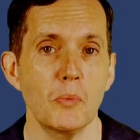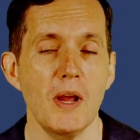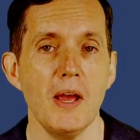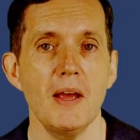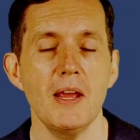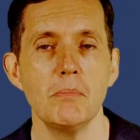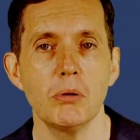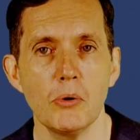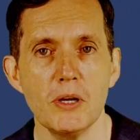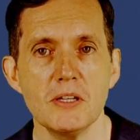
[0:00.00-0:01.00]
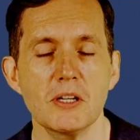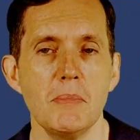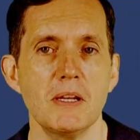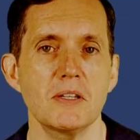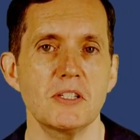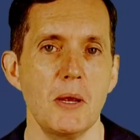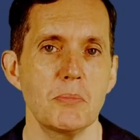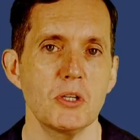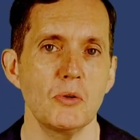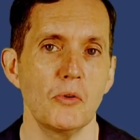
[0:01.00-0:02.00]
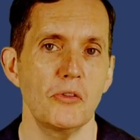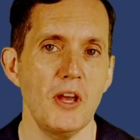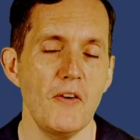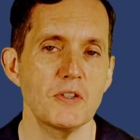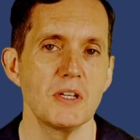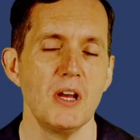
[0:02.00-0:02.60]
where employees commit deception or theft,